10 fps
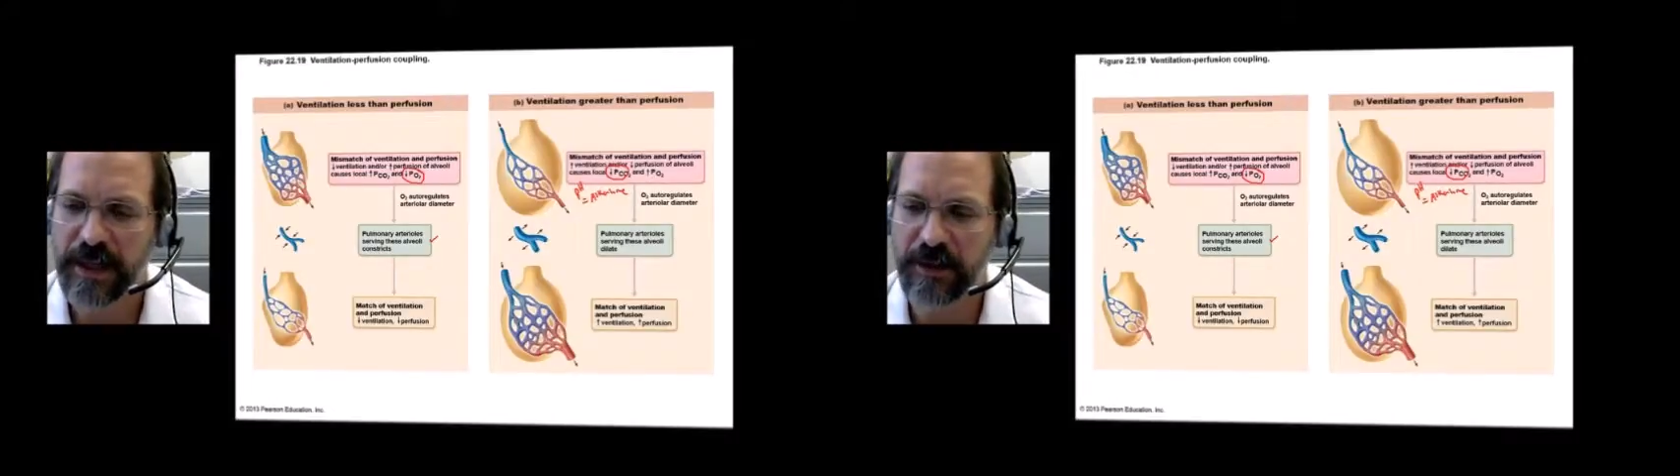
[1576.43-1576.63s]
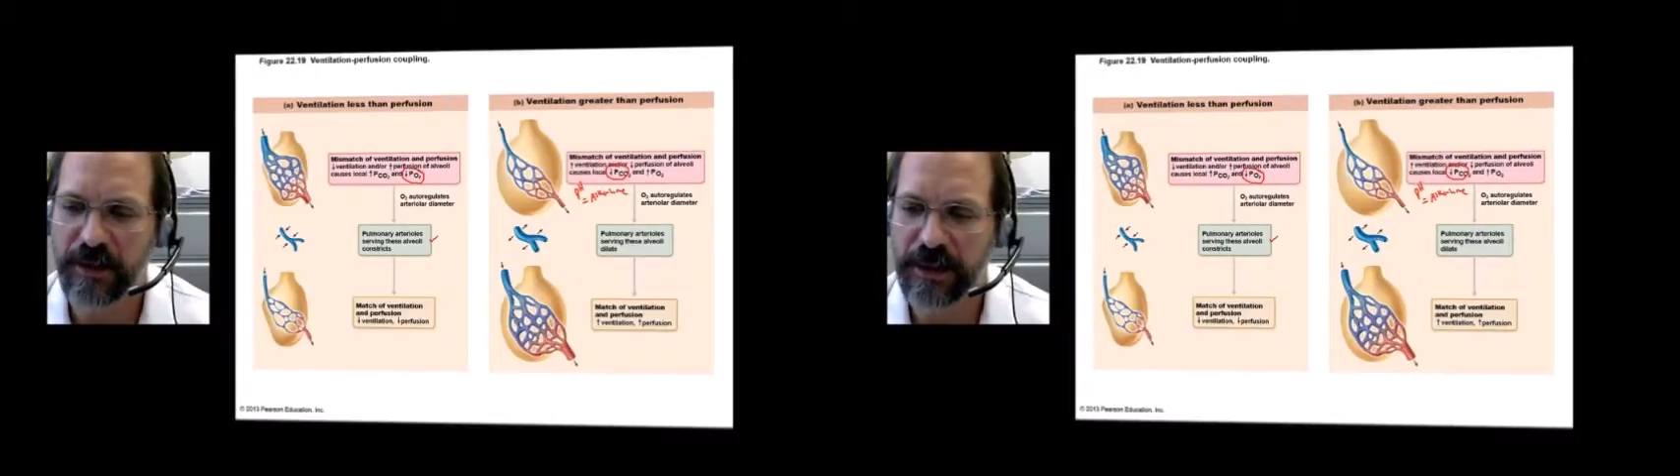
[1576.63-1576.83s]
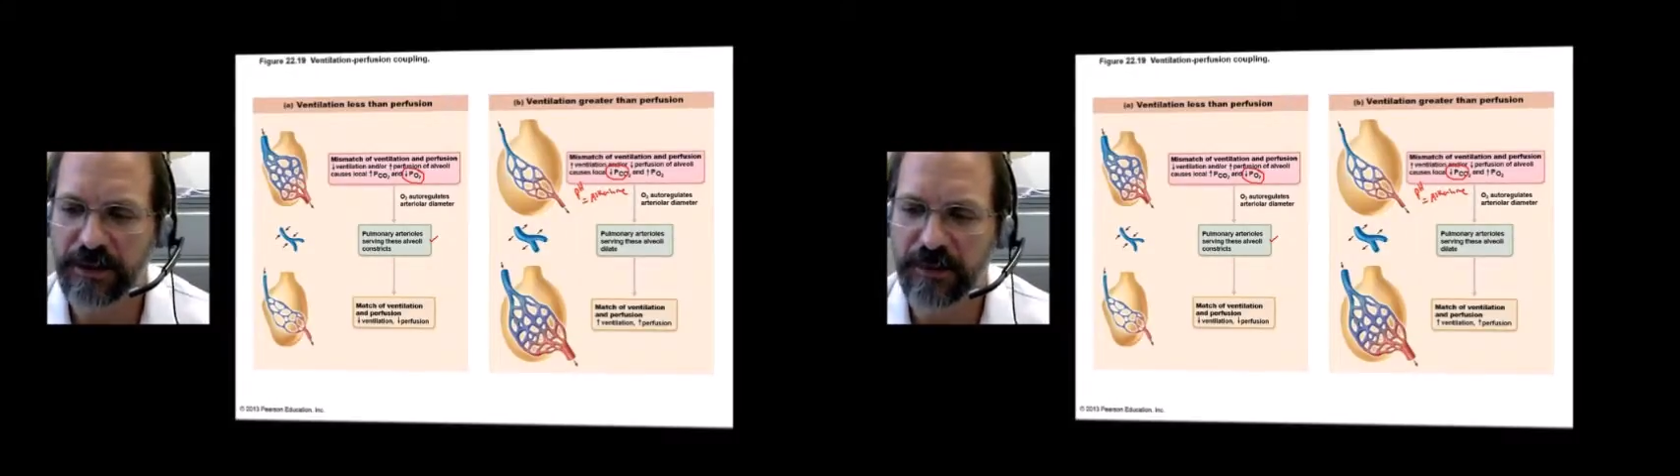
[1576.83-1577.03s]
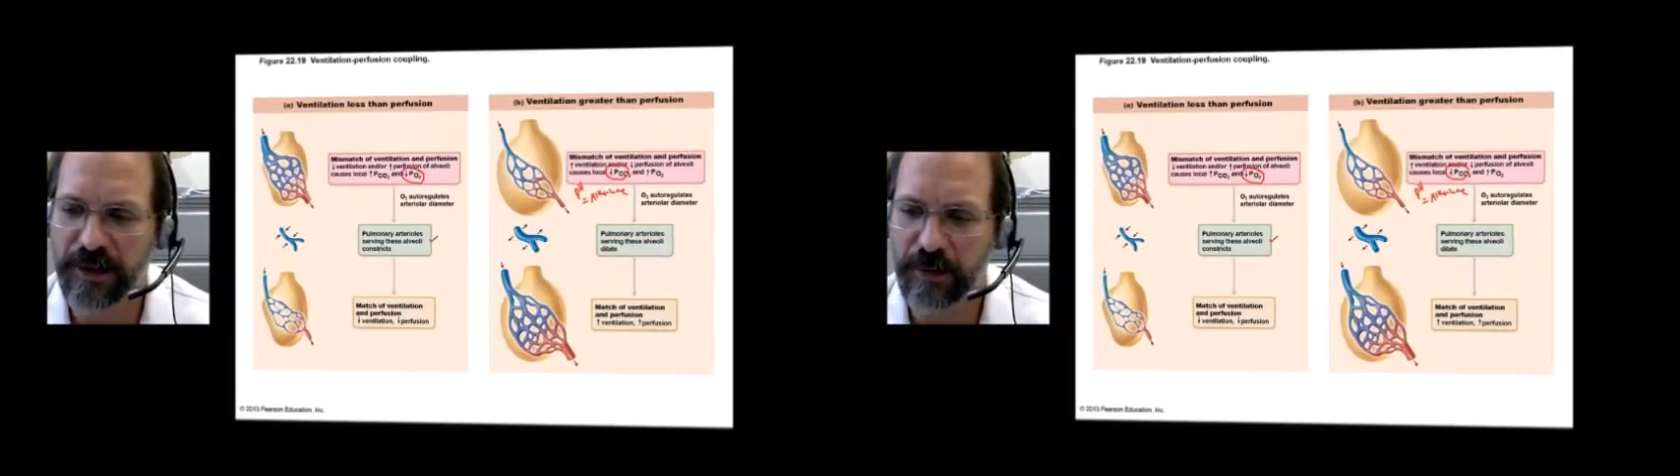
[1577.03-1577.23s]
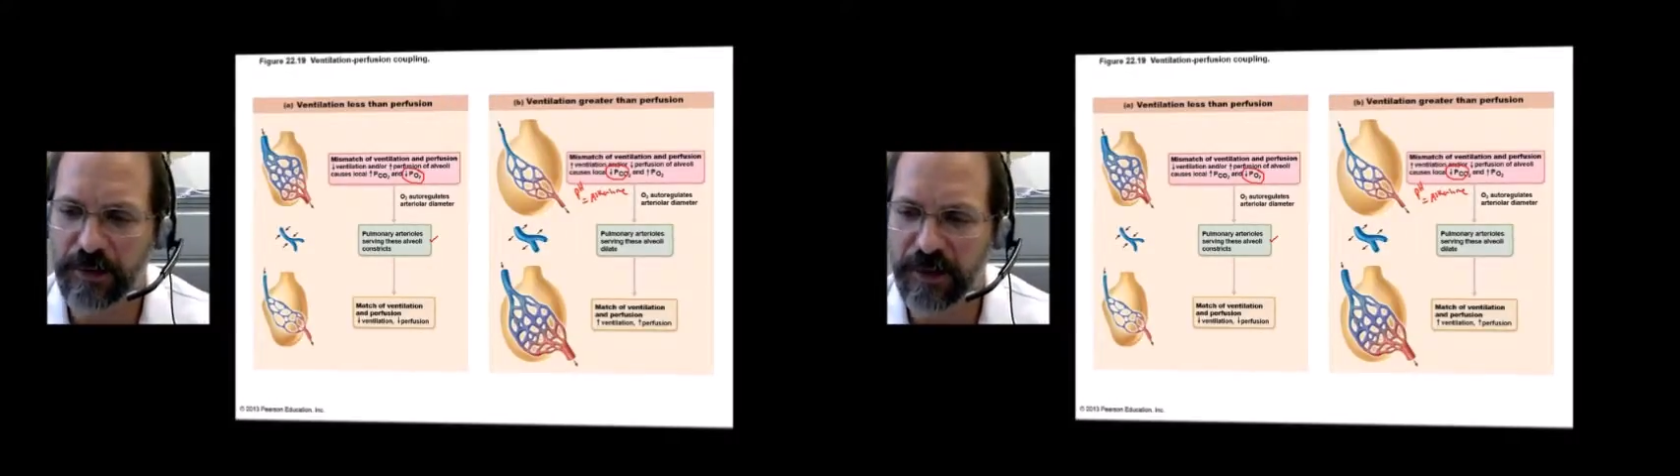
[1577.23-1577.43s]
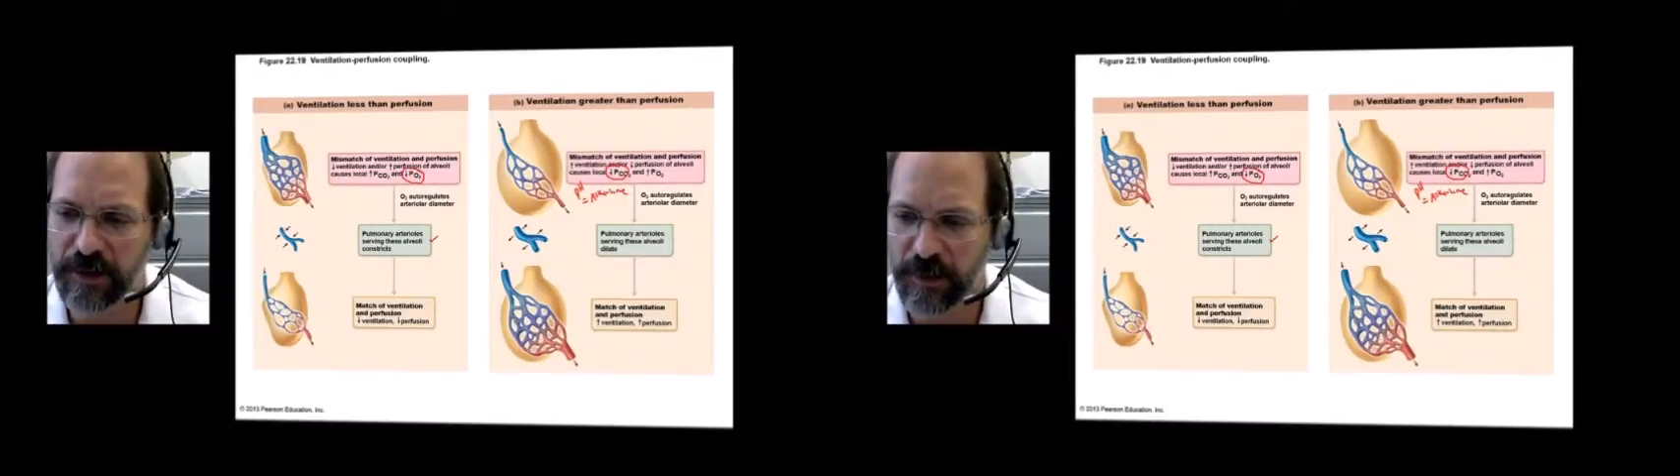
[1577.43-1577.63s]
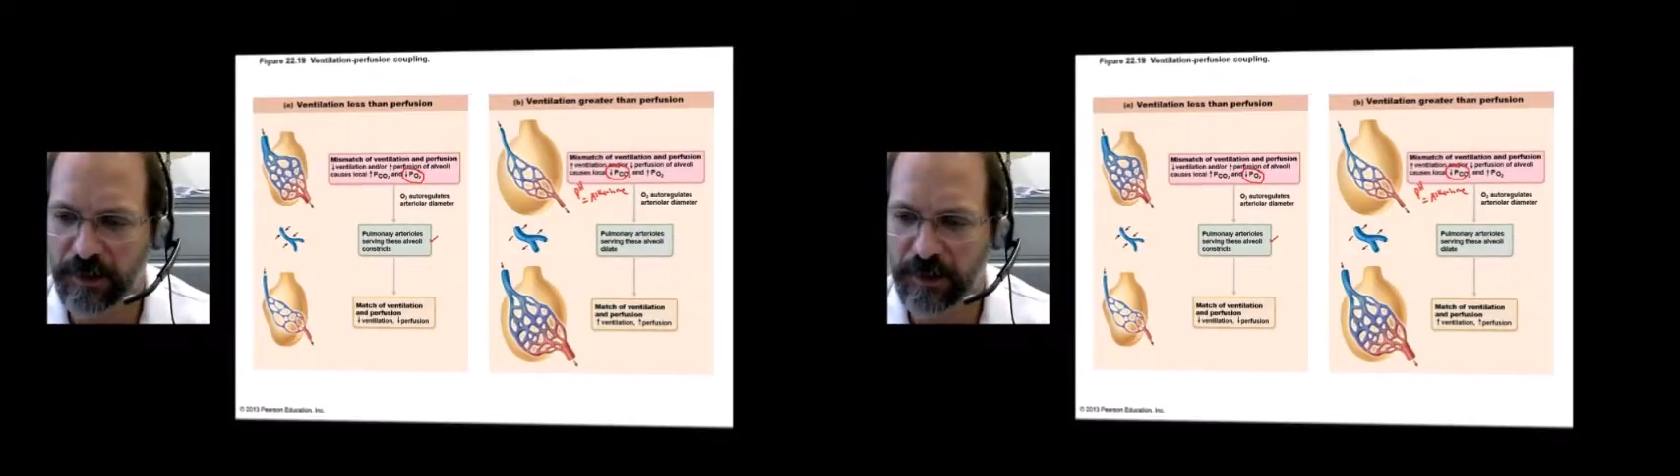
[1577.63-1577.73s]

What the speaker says: you can actually develop what's called a